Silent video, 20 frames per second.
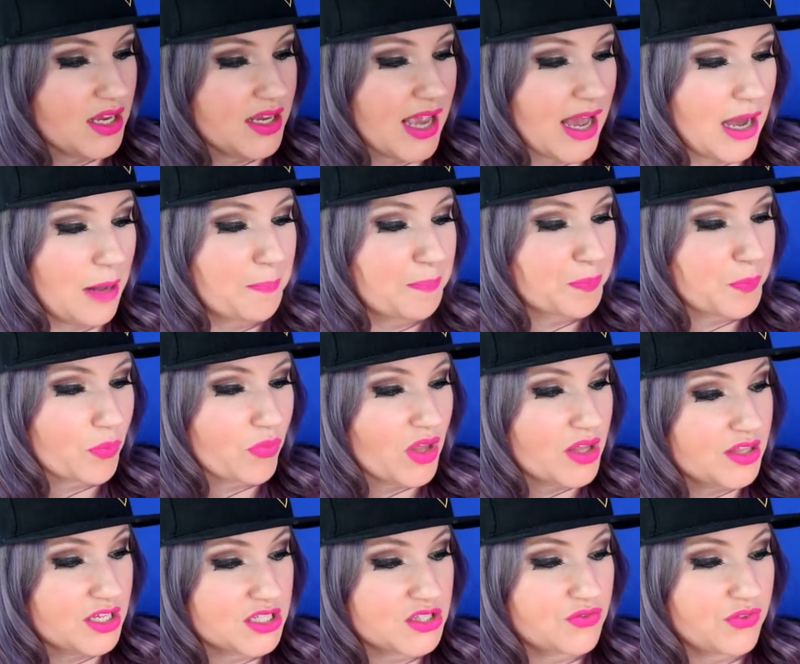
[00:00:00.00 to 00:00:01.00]
Yeah,
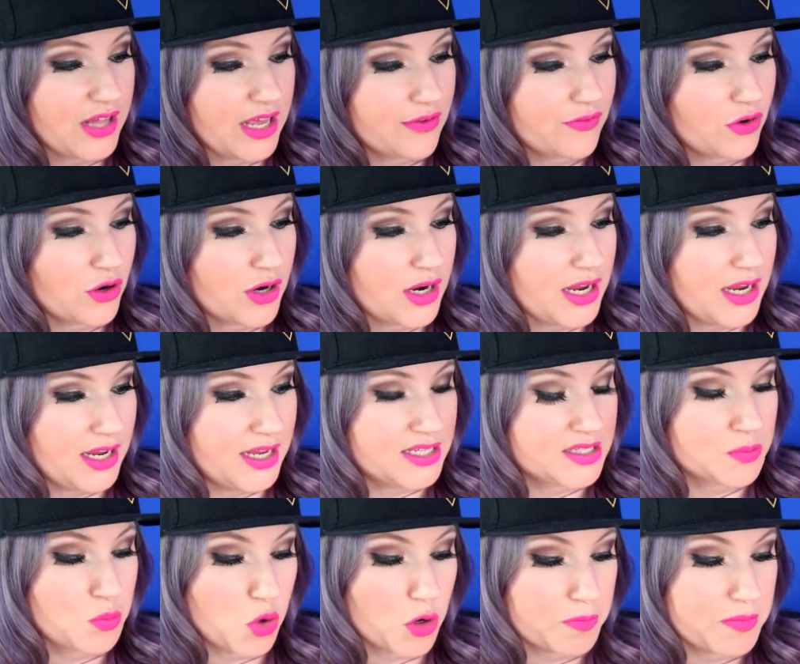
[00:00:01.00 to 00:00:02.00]
this flavor
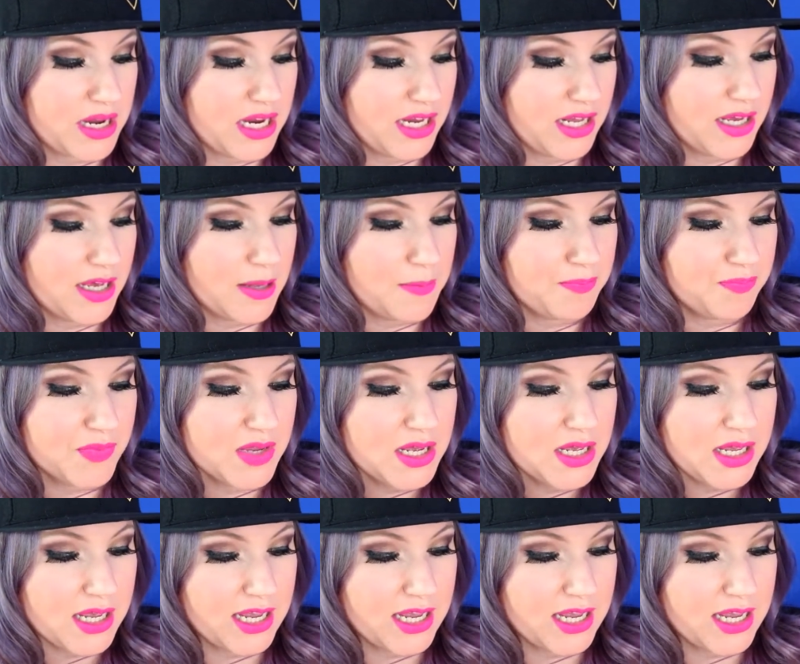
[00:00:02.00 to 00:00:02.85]
is more medium.